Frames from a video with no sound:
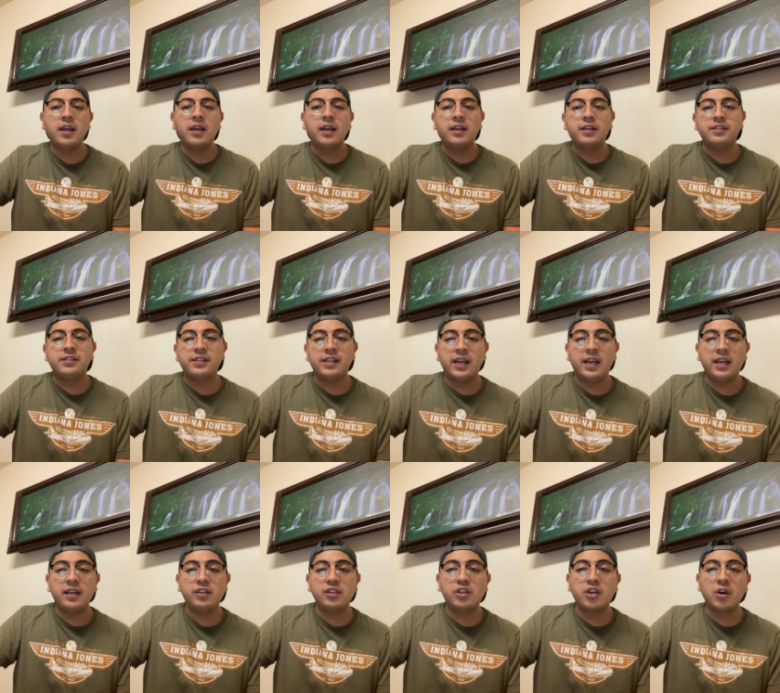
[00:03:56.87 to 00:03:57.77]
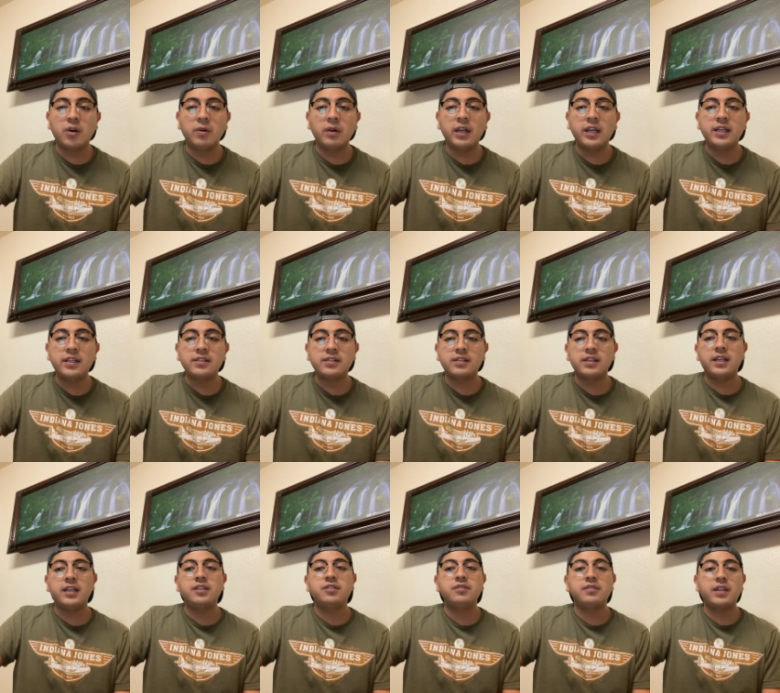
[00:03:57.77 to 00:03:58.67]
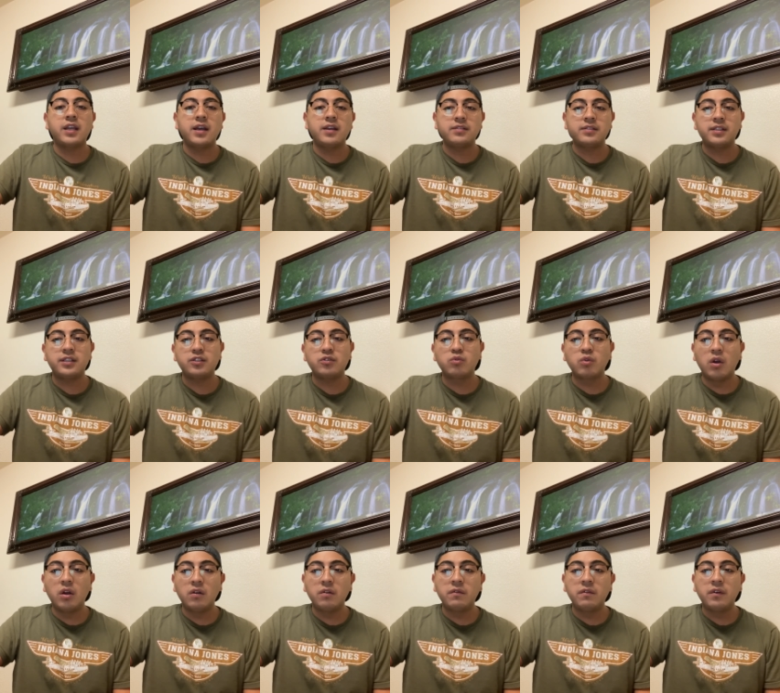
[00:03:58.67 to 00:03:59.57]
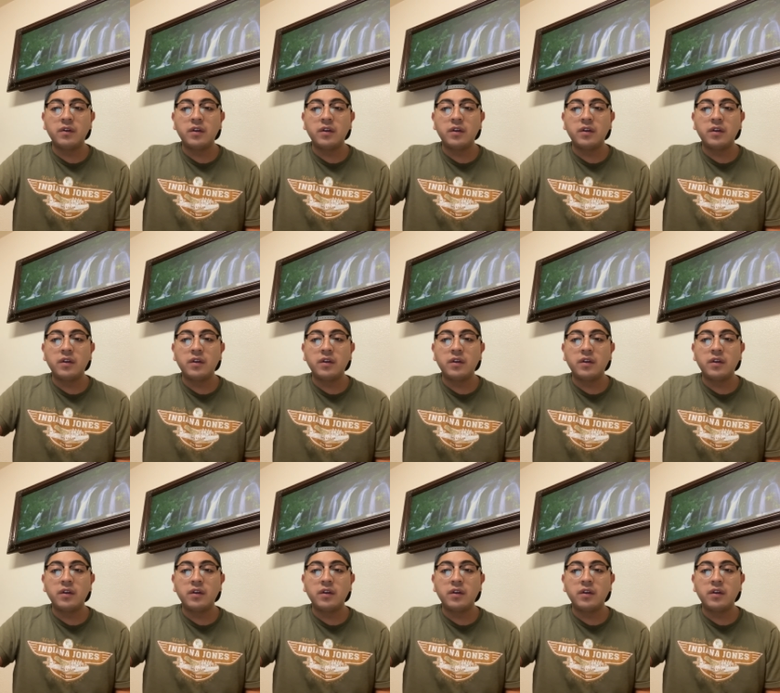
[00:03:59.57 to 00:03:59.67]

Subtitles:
said Collins in 2012.